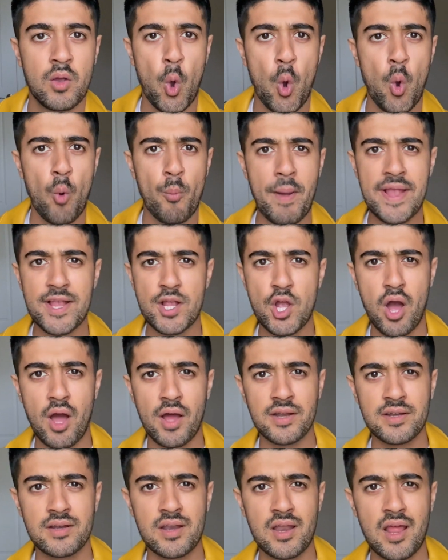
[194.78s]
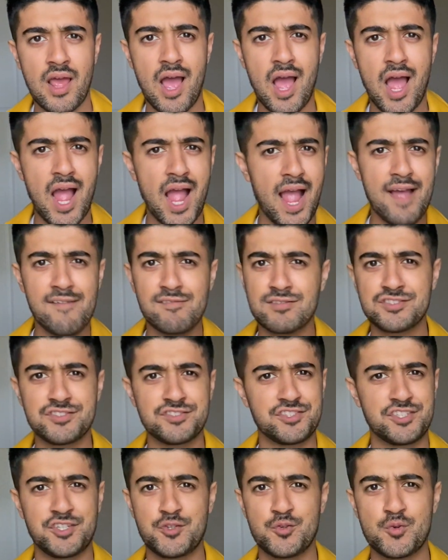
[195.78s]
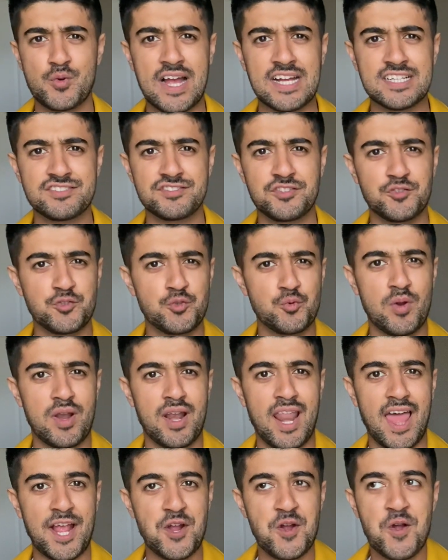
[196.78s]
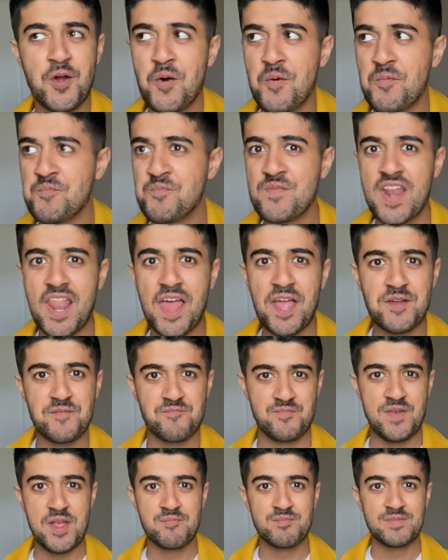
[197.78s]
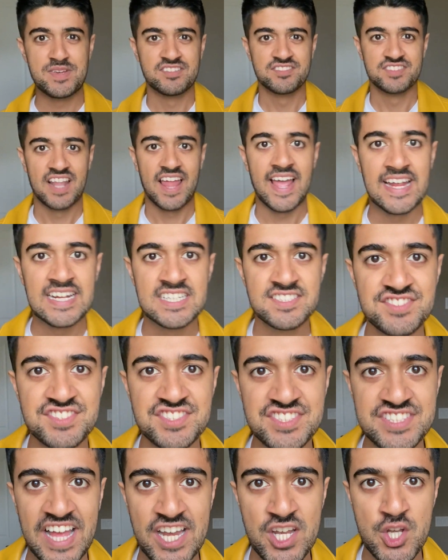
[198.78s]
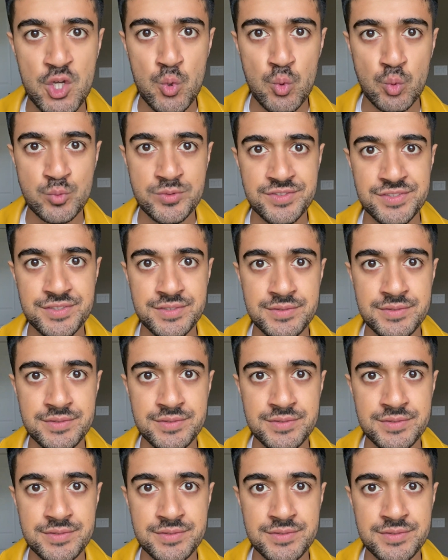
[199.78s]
Oh my god. I haven't seen you guys since you were like babies, like send nudes.